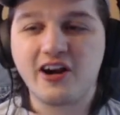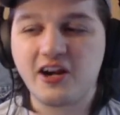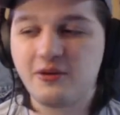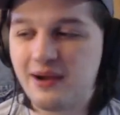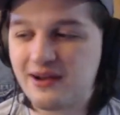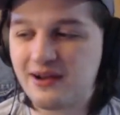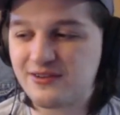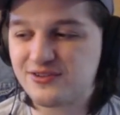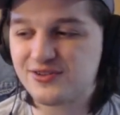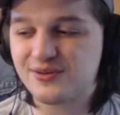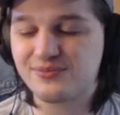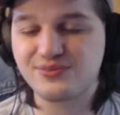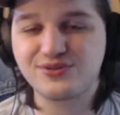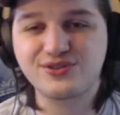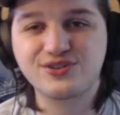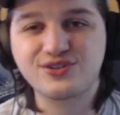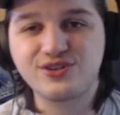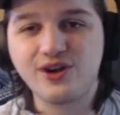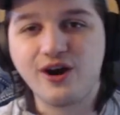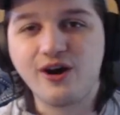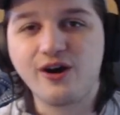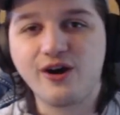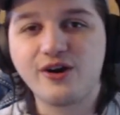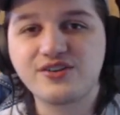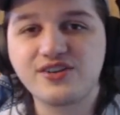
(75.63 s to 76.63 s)
about some
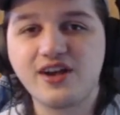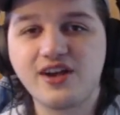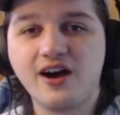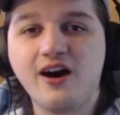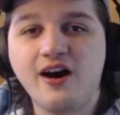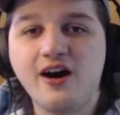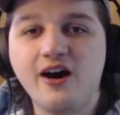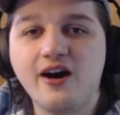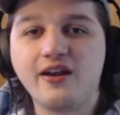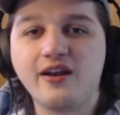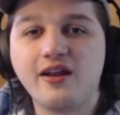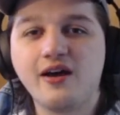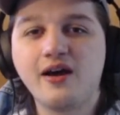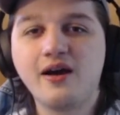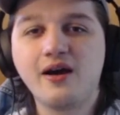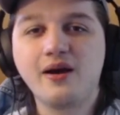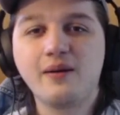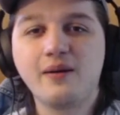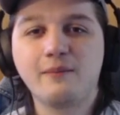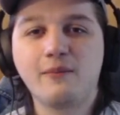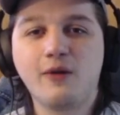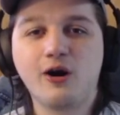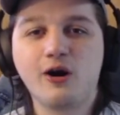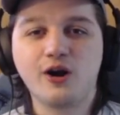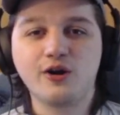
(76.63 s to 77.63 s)
stars on
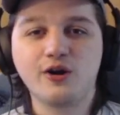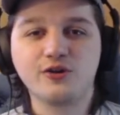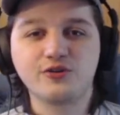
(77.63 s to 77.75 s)
Mario